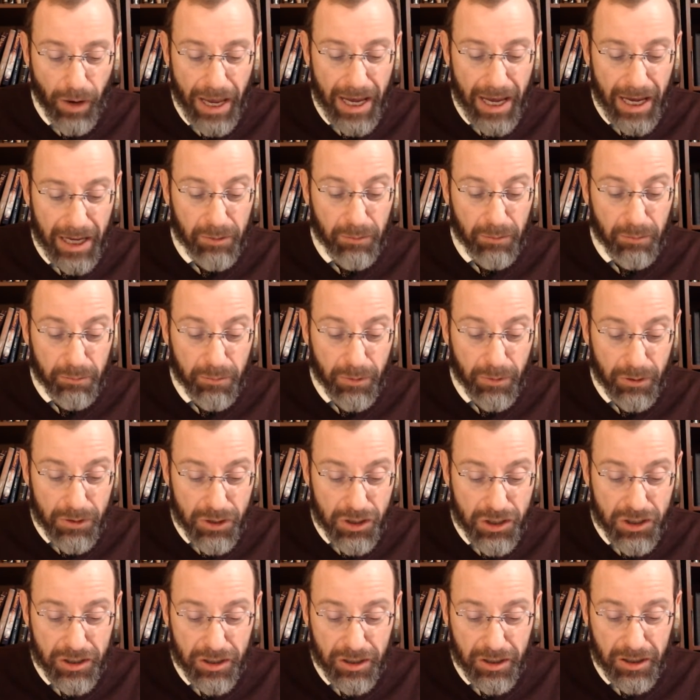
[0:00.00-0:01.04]

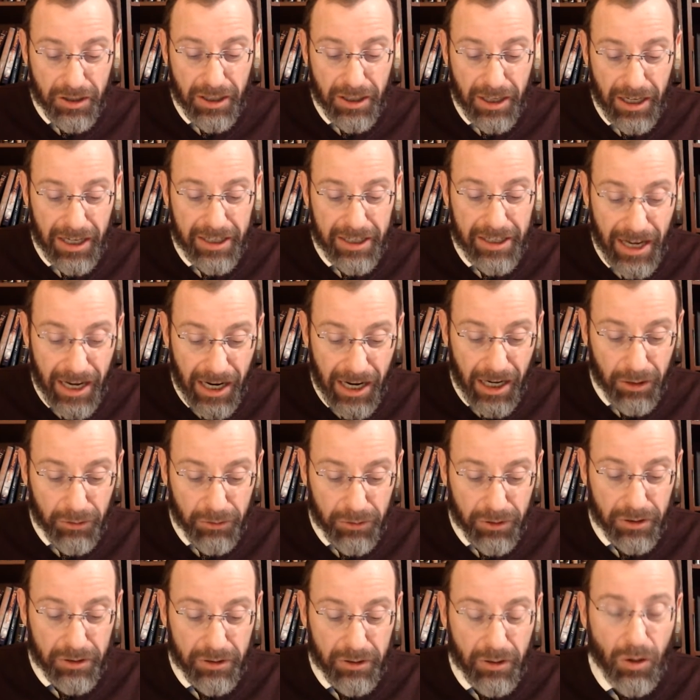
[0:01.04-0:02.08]
Moshe and
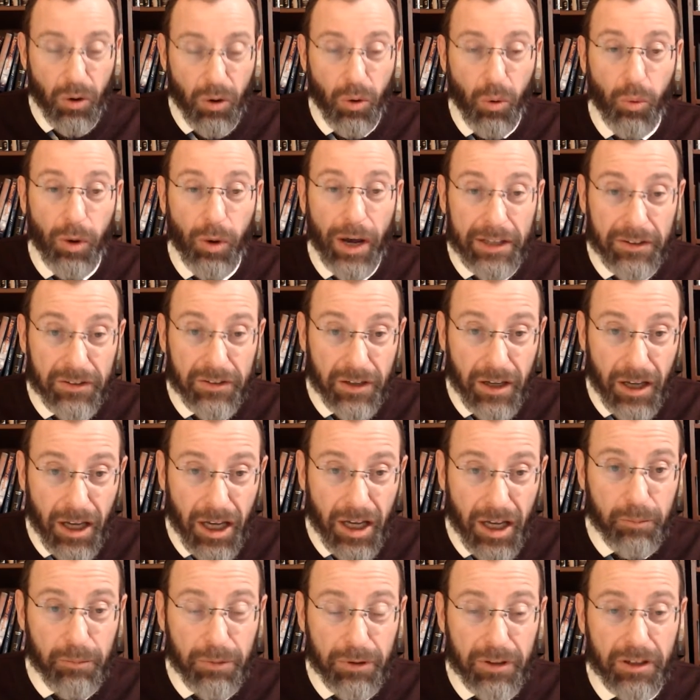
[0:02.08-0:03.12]
Aaron went
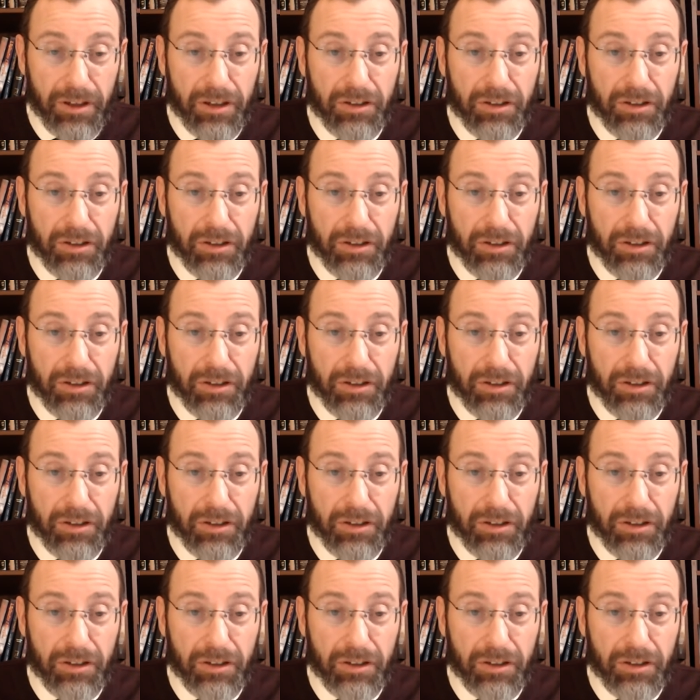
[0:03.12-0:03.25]
up